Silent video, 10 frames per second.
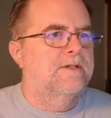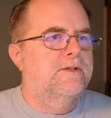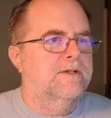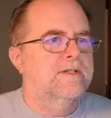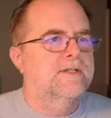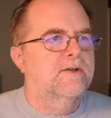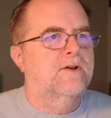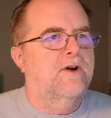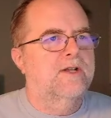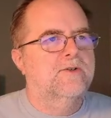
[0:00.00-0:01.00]
can still
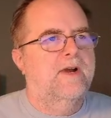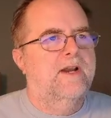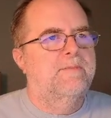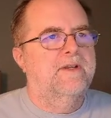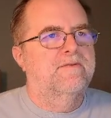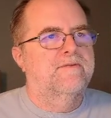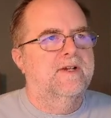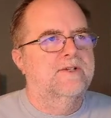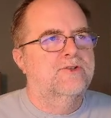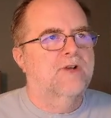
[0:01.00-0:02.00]
cause quite a bit of
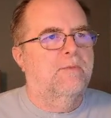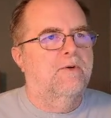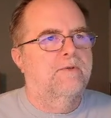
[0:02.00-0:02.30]
trouble.